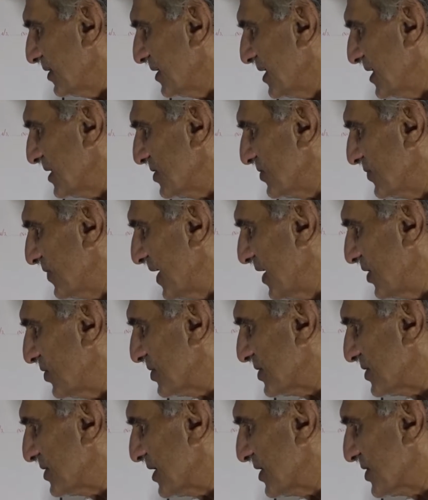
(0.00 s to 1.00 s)
This value
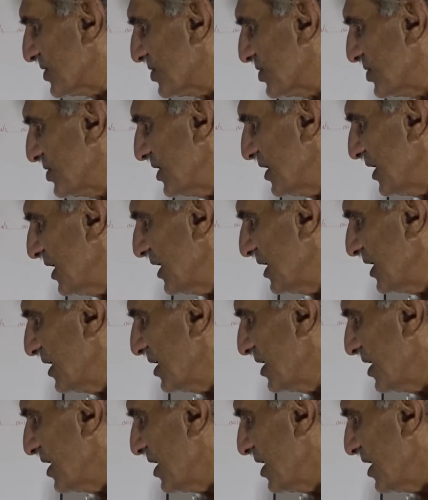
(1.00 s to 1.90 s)
16